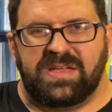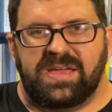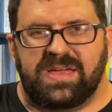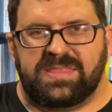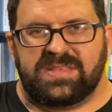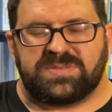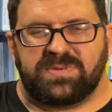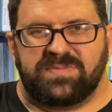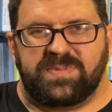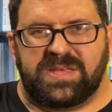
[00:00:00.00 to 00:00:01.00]
And this
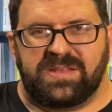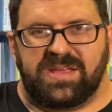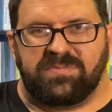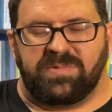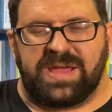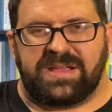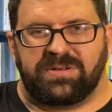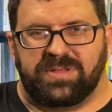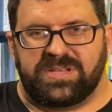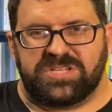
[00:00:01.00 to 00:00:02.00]
would have been a
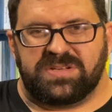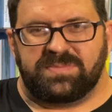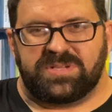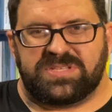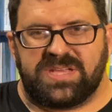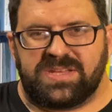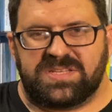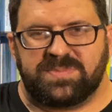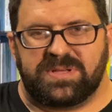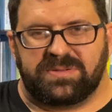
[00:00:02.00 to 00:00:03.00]
Wankel engine
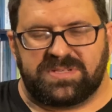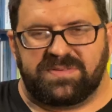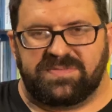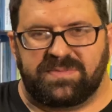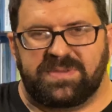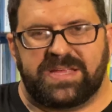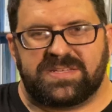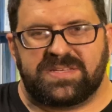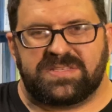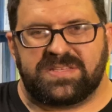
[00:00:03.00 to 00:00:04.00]
Mercedes built from
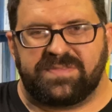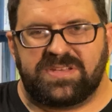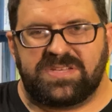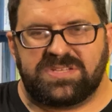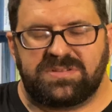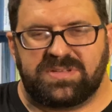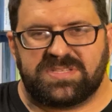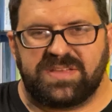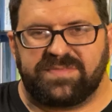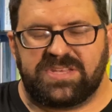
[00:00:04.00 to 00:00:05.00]
1972 to
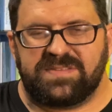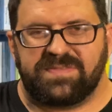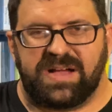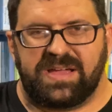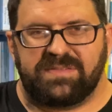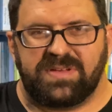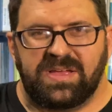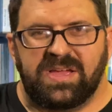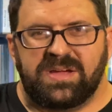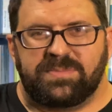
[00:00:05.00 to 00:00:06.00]
75.
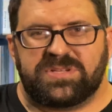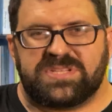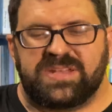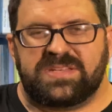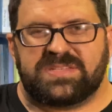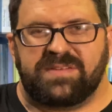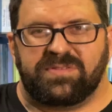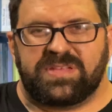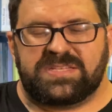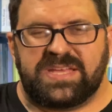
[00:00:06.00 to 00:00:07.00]
Mercedes
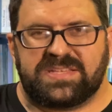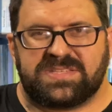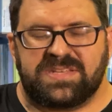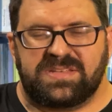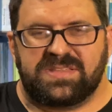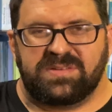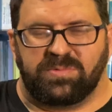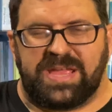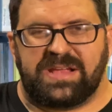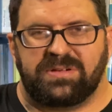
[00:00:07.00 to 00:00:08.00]
heavily tested the
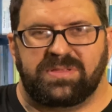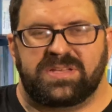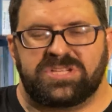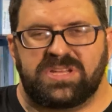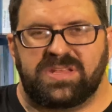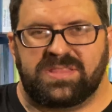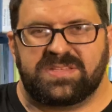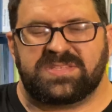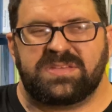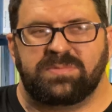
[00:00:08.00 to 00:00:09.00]
Wankel engine in the
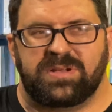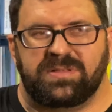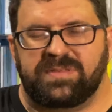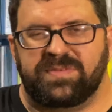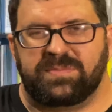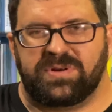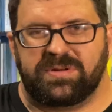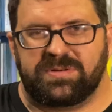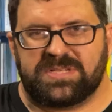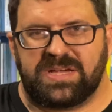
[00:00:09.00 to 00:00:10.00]
C111
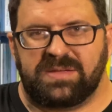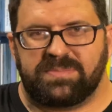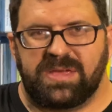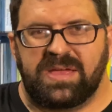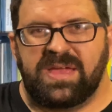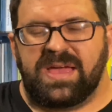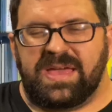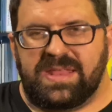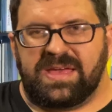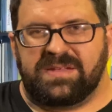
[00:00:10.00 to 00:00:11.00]
prototype
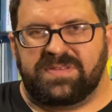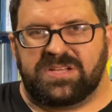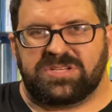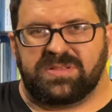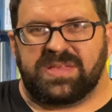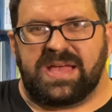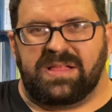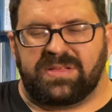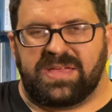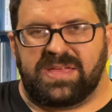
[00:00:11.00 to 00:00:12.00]
and had eventually
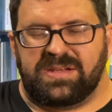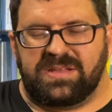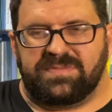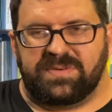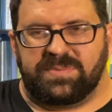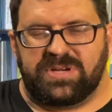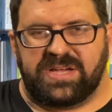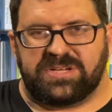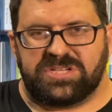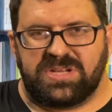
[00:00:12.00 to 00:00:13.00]
allocated it for
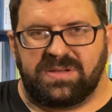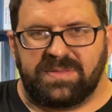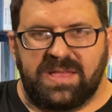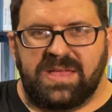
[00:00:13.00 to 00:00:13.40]
production.